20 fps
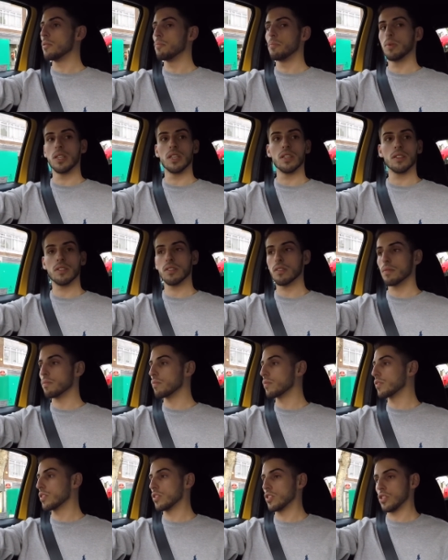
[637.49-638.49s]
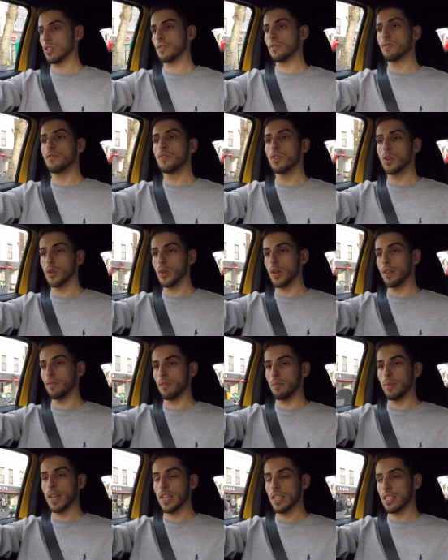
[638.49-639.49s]
But for your
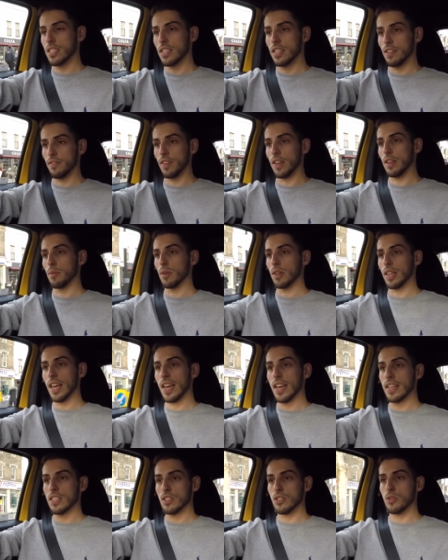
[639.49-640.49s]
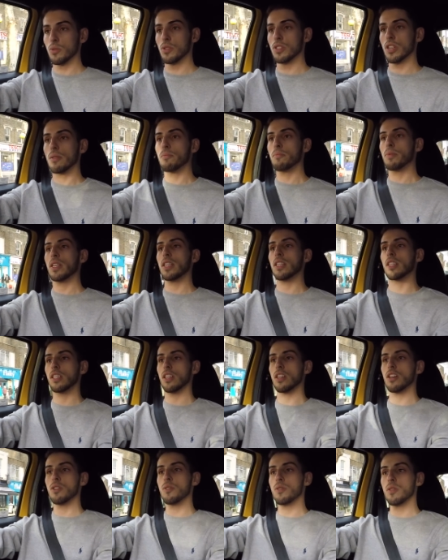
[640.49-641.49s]
information, if anyone cares, to jump in and
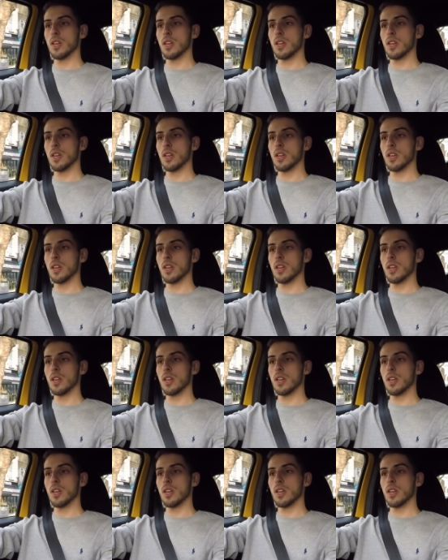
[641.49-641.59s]
go,